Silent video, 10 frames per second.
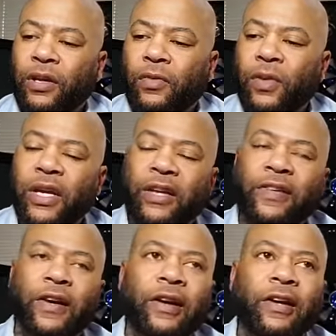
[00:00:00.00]
we
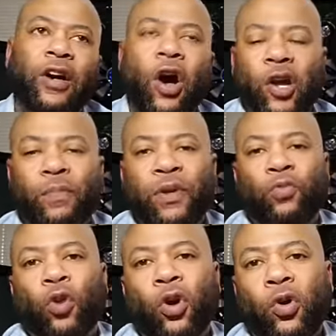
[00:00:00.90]
get uh, caught up
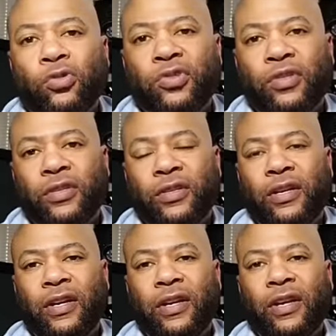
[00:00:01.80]
in roles
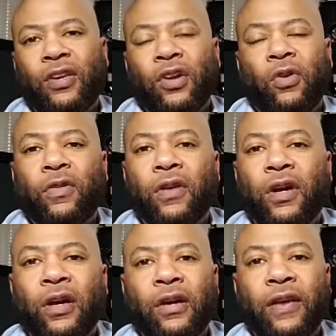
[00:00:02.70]
you know,
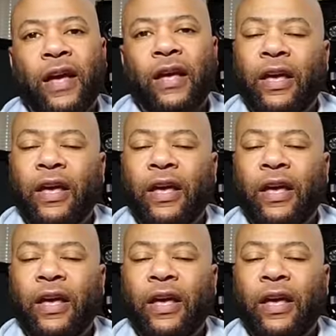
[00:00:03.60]
uh,